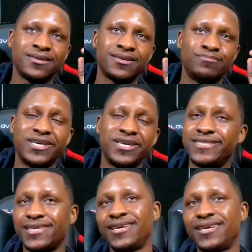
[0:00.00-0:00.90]

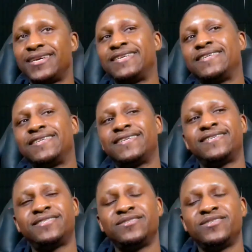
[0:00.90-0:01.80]
But
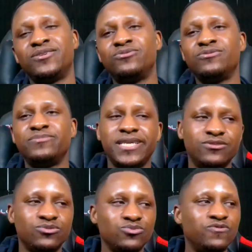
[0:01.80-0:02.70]
I don't know, who am I going
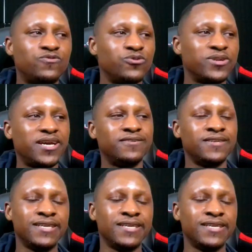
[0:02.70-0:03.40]
to root for now?